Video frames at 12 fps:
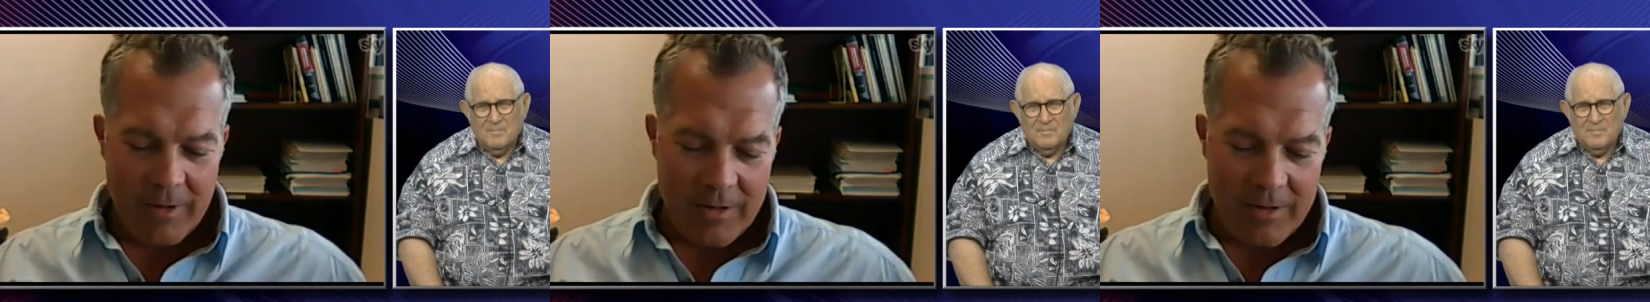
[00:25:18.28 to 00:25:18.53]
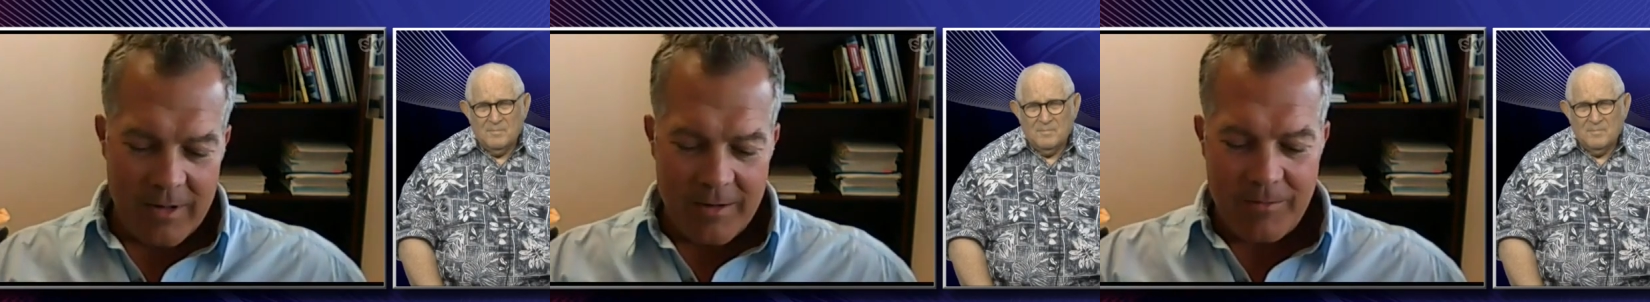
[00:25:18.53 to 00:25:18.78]

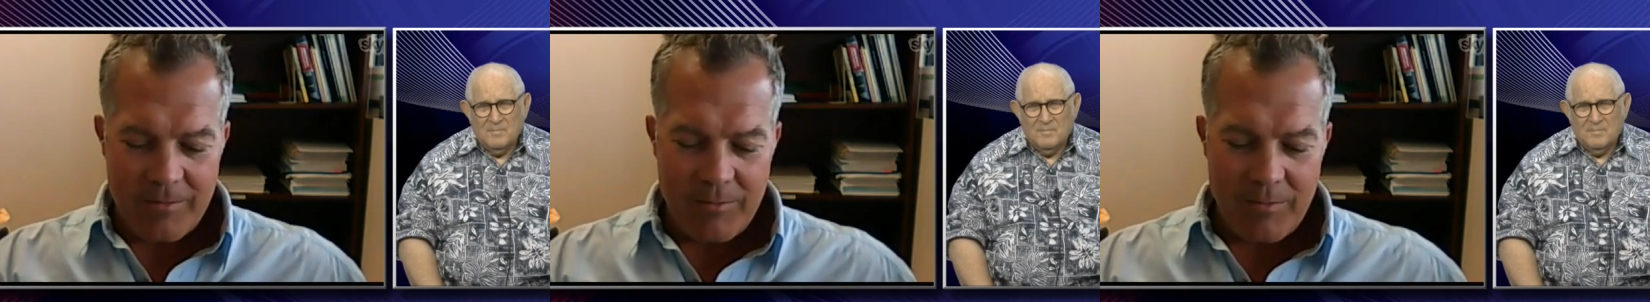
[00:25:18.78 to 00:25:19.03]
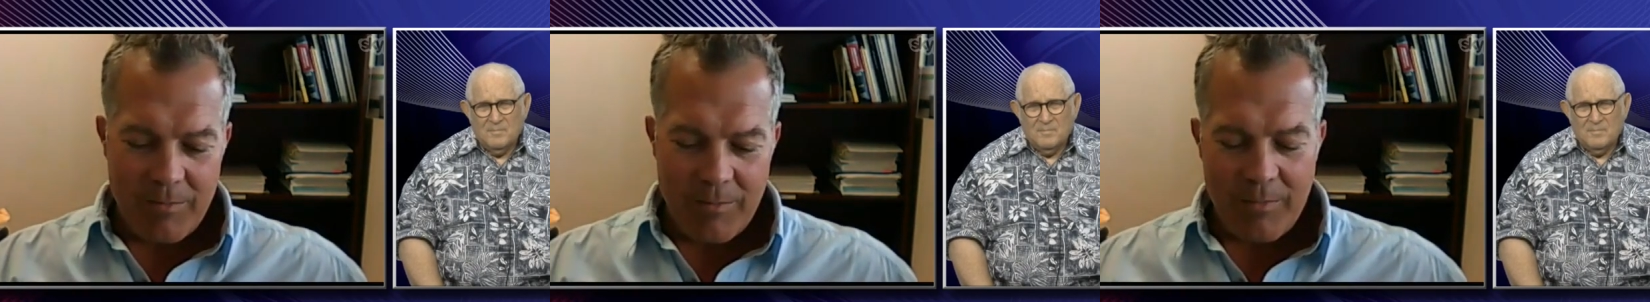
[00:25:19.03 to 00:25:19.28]
Speaker 1: it,
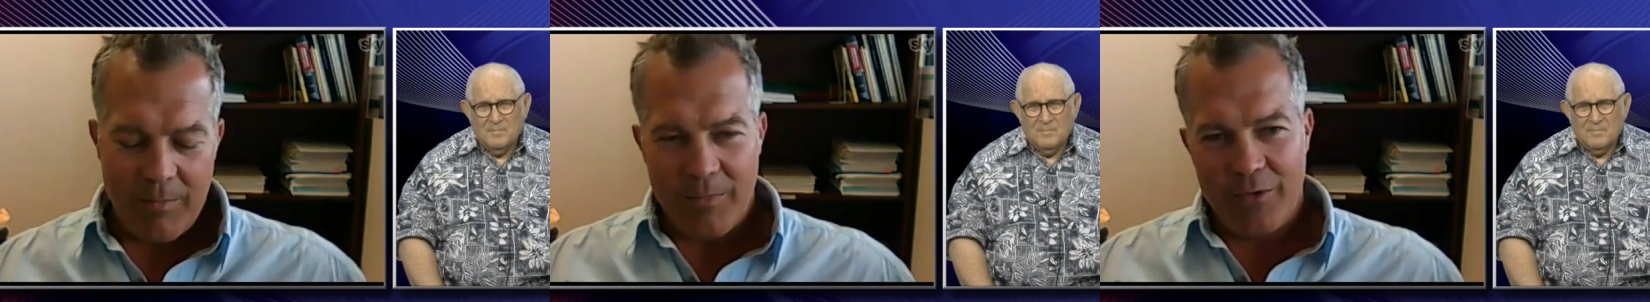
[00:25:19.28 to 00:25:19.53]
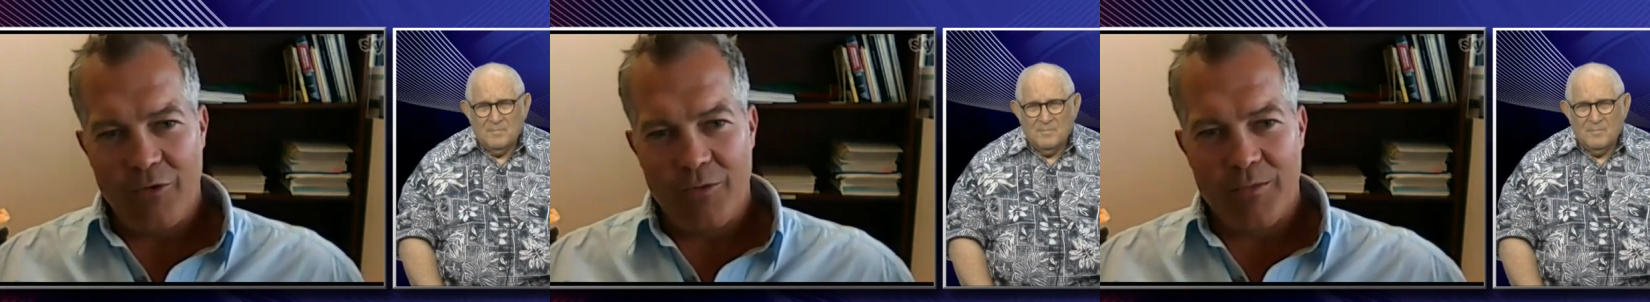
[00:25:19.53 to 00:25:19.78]

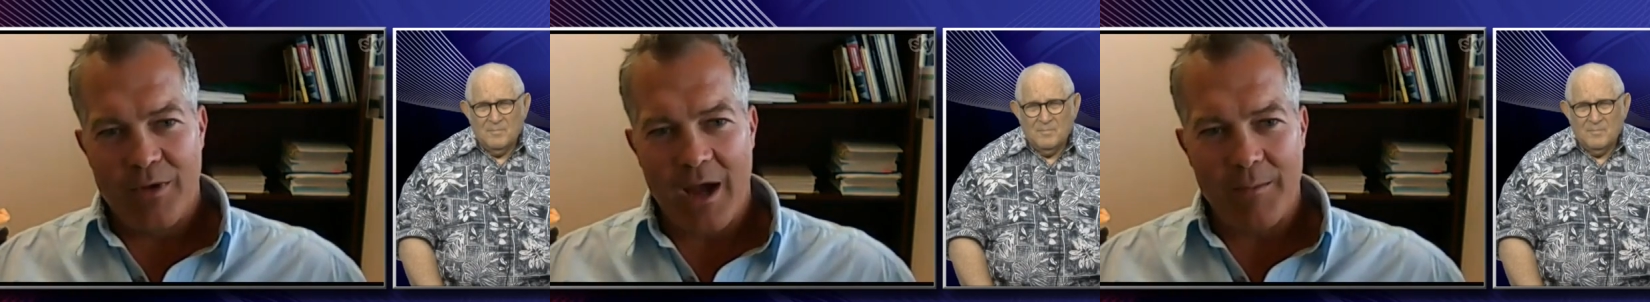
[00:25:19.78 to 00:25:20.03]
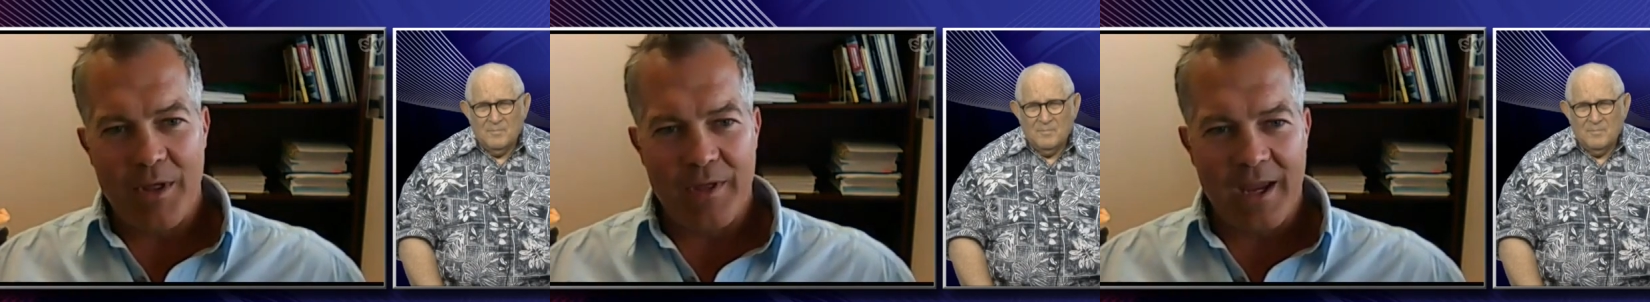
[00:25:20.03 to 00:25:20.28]
got me
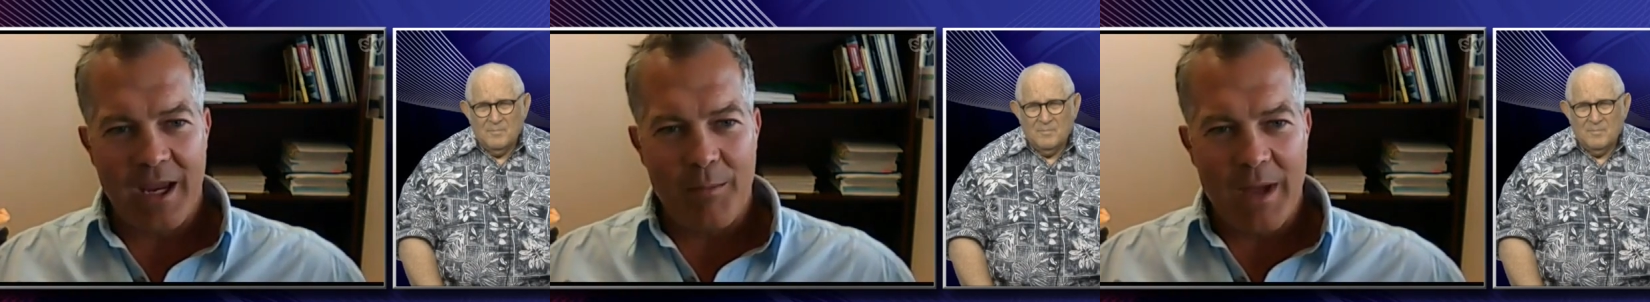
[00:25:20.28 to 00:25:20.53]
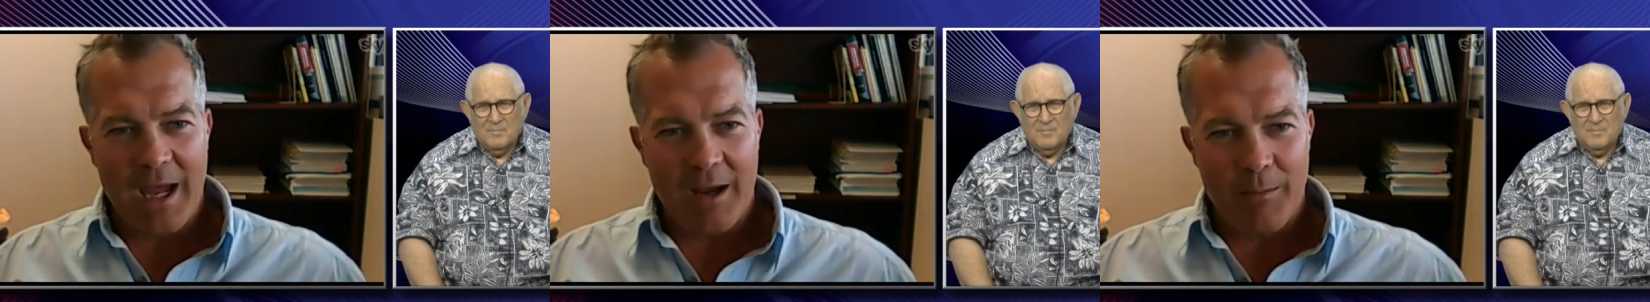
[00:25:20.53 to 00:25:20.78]
thinking back
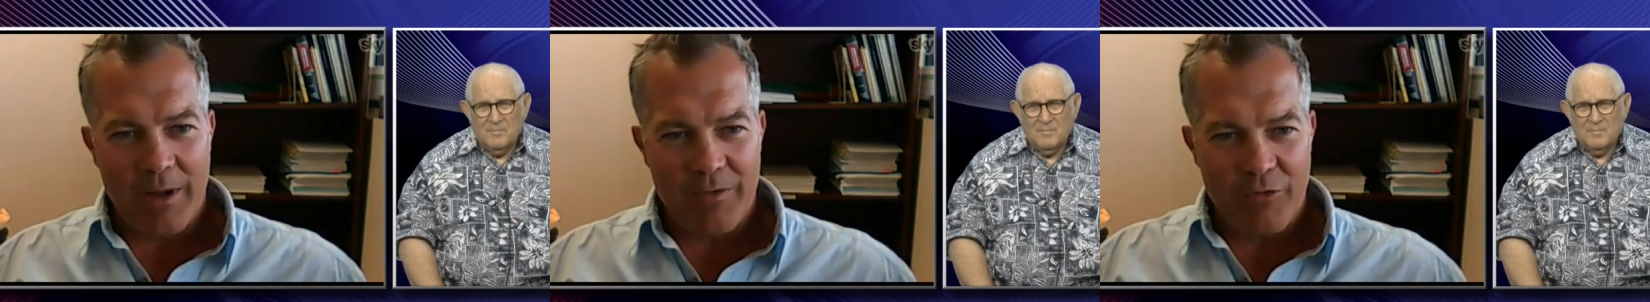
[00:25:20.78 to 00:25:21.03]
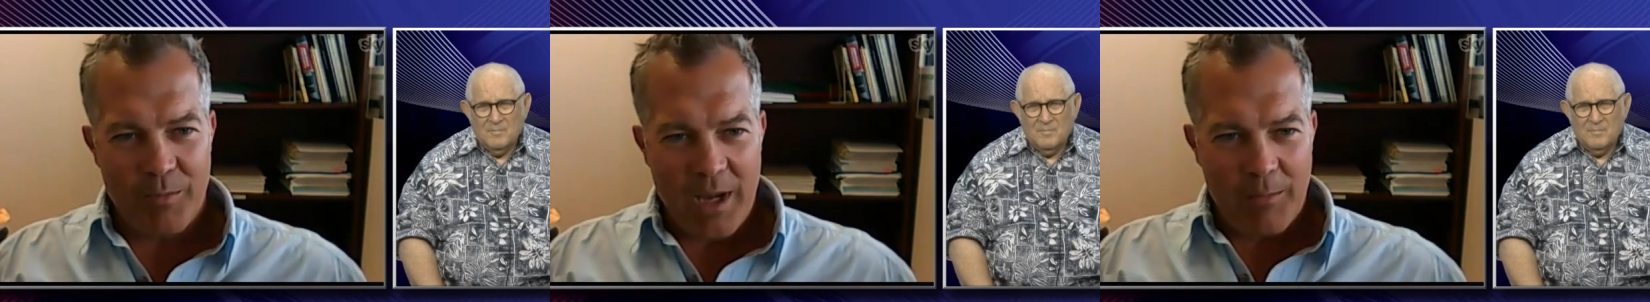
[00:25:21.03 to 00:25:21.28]
about this
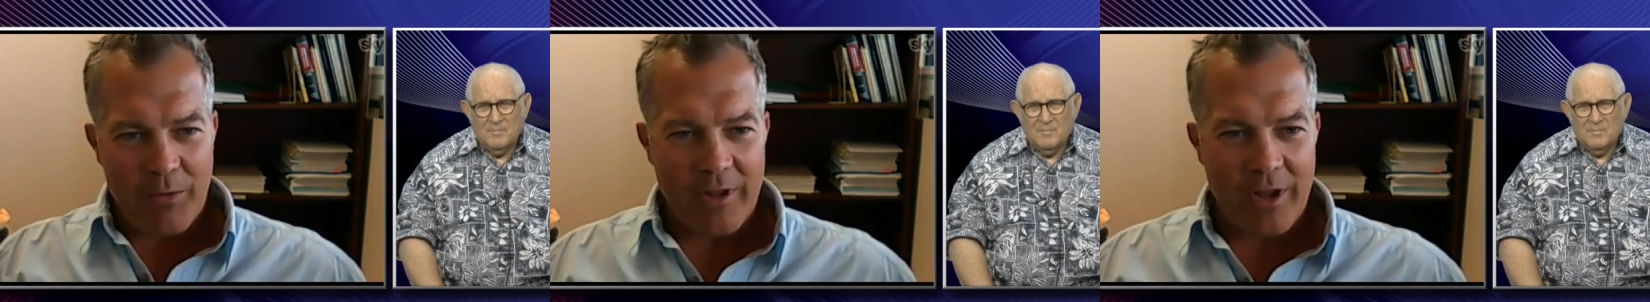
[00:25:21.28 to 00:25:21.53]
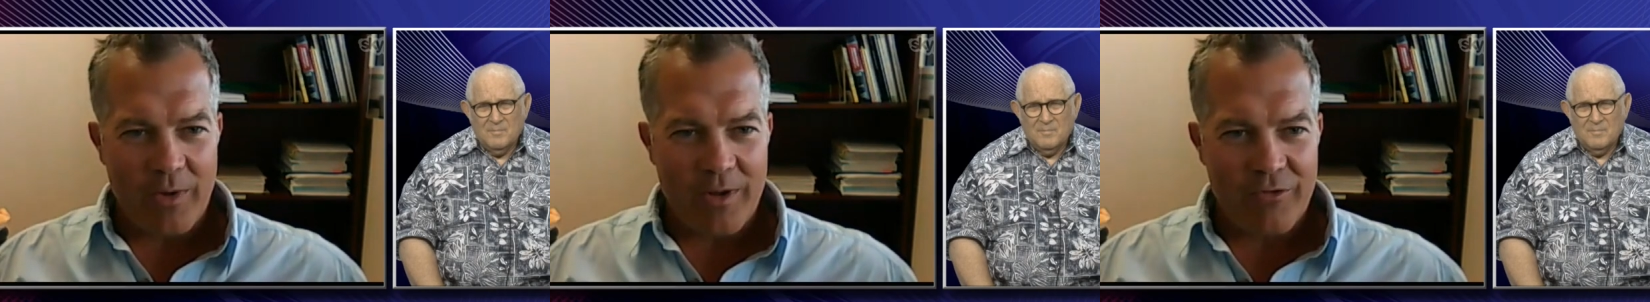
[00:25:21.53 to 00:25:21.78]
paper that I'd written
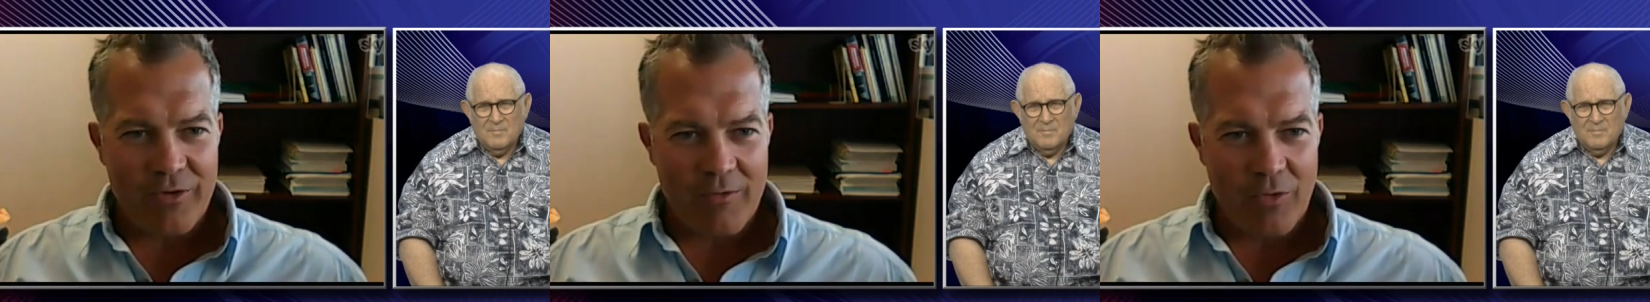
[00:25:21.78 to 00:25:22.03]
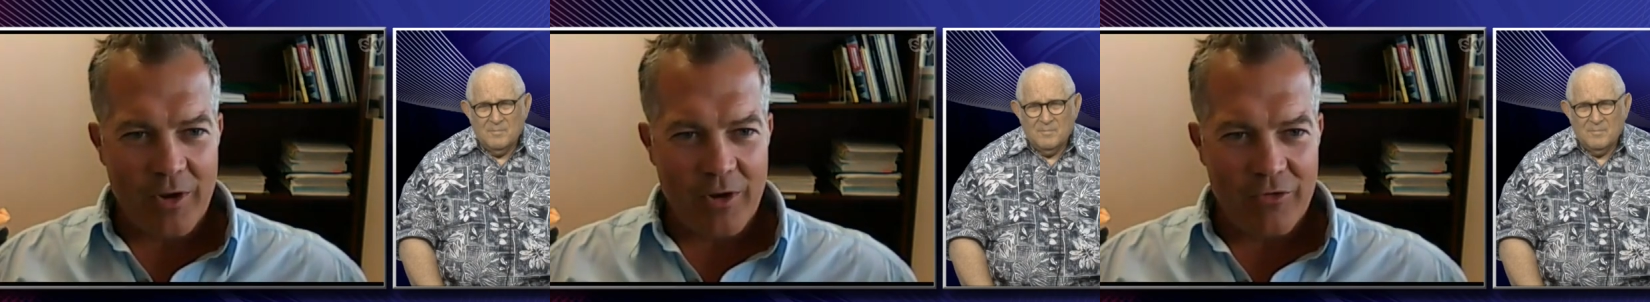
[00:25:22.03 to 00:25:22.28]
several
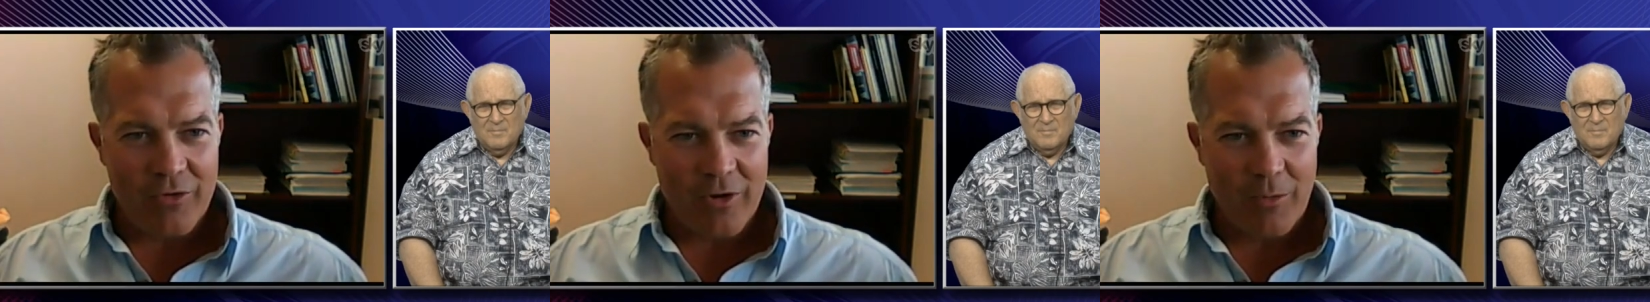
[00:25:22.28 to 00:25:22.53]
years ago about